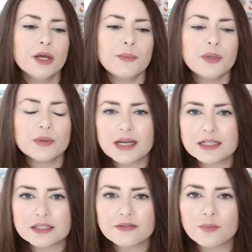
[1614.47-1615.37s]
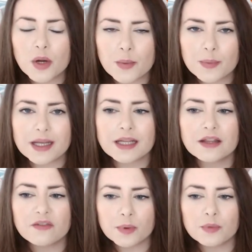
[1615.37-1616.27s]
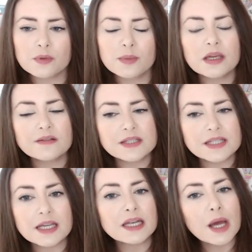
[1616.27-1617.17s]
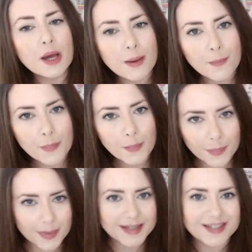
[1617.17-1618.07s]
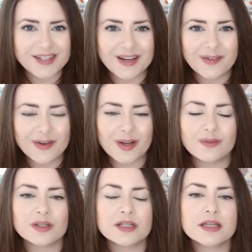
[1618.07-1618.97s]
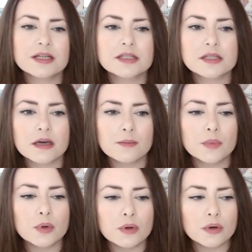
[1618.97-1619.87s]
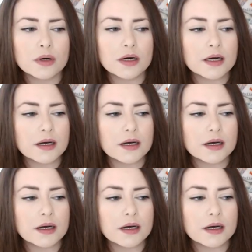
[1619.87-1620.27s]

But you guys have probably, that have been with me, have seen my shift over to things that are more,